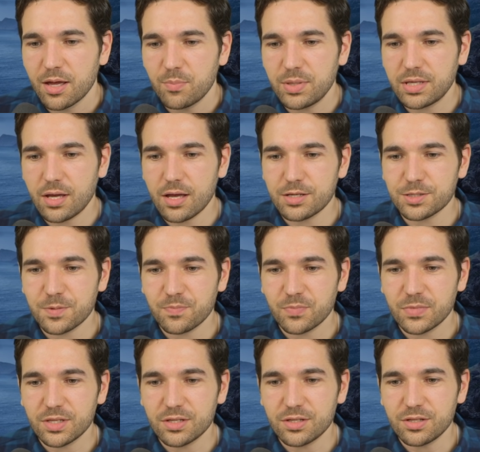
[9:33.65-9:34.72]
because
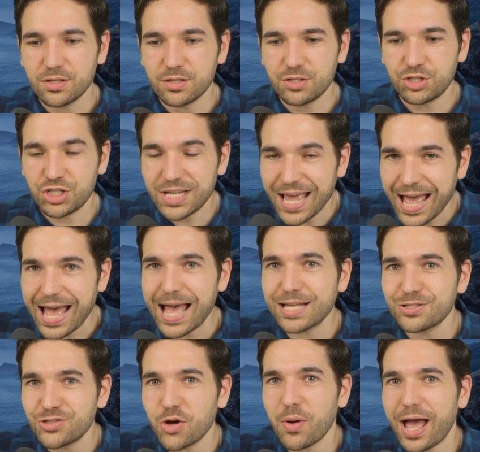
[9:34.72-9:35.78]
she
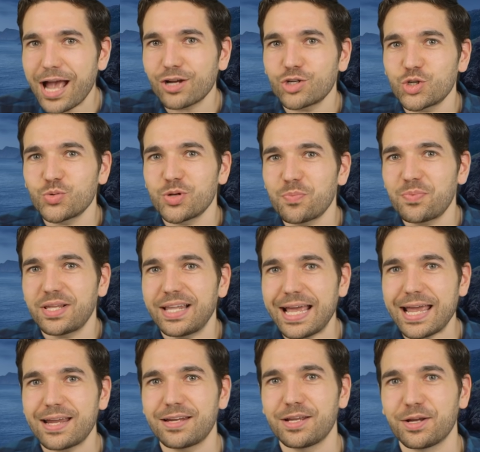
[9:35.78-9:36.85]
has no actual
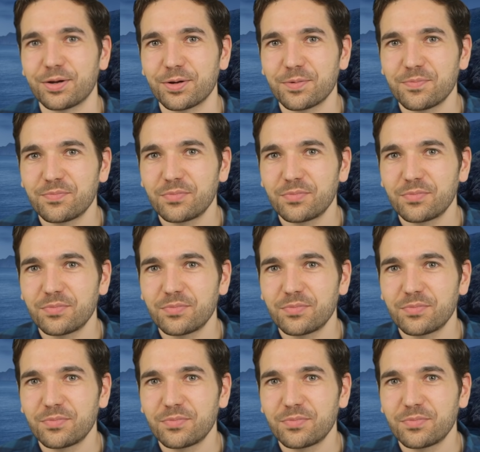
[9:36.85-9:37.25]
plan here.